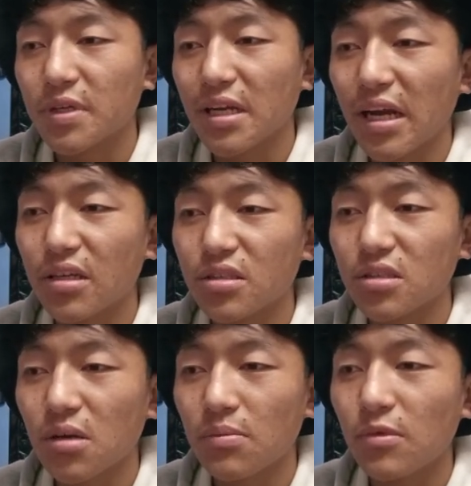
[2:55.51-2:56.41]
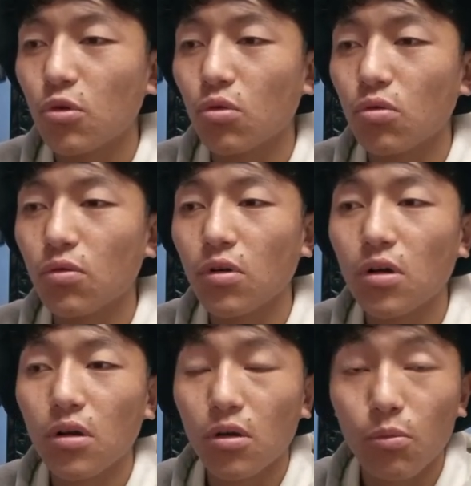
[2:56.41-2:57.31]
create a sum. No,
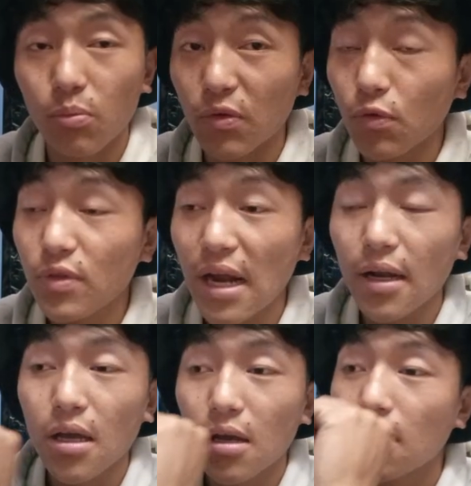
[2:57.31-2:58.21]
before that.